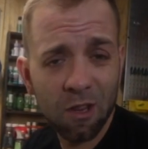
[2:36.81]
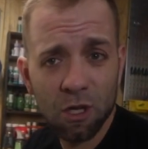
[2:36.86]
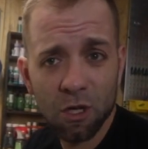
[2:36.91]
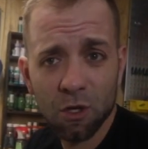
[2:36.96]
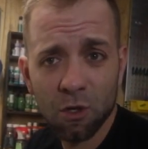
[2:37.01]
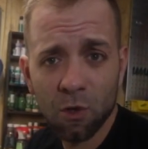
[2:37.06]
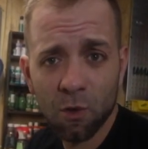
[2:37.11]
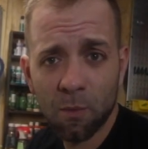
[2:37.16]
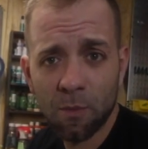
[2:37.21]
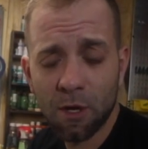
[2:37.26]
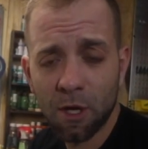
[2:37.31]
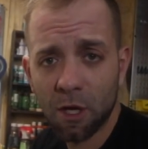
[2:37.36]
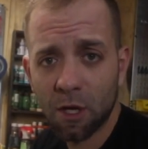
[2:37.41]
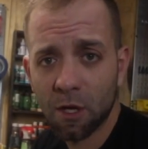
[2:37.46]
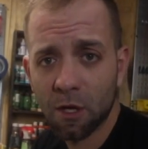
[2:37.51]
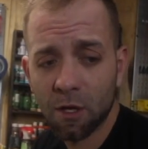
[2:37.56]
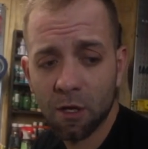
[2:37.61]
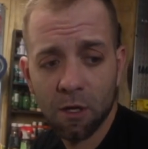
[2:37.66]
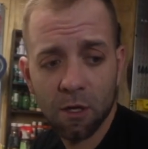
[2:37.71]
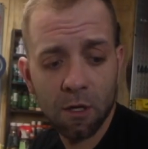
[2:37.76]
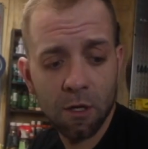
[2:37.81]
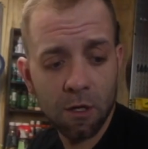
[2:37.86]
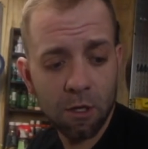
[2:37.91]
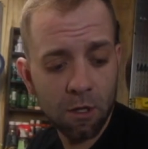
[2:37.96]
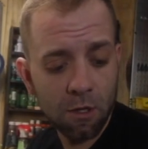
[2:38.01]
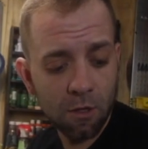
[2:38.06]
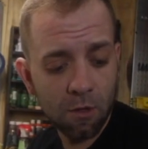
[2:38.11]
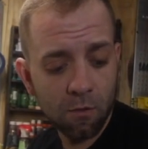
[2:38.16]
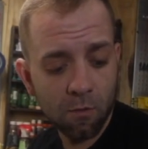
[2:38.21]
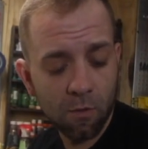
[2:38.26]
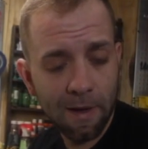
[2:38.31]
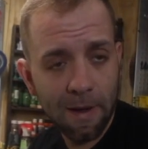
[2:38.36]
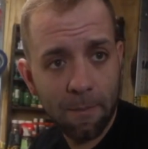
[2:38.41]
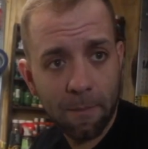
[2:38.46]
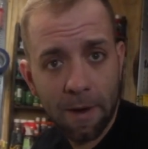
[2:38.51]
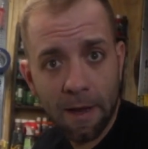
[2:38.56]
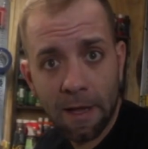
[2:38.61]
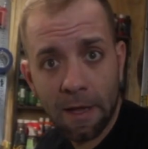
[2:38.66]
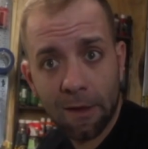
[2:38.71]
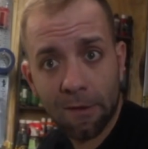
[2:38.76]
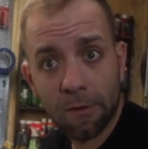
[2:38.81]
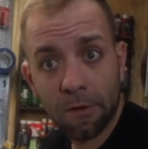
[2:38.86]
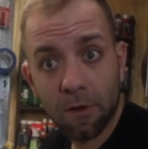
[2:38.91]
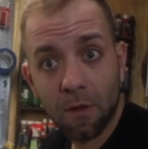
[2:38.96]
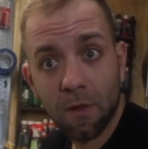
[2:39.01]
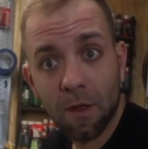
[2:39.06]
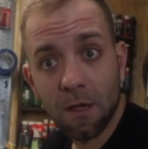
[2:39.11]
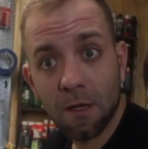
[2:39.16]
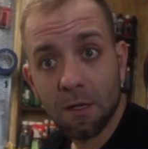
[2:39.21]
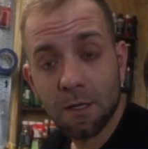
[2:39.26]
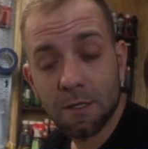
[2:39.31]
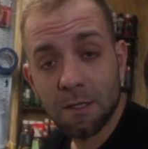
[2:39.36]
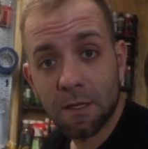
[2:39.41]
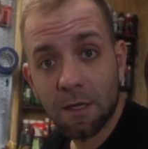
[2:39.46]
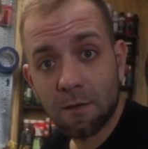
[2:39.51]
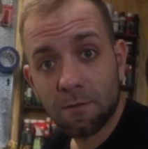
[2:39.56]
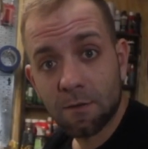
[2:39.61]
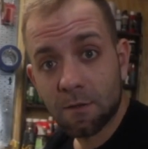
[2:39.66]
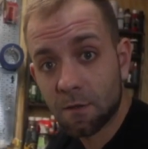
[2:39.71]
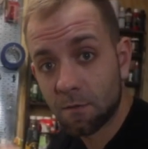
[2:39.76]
lubed, wiped down, all that good stuff,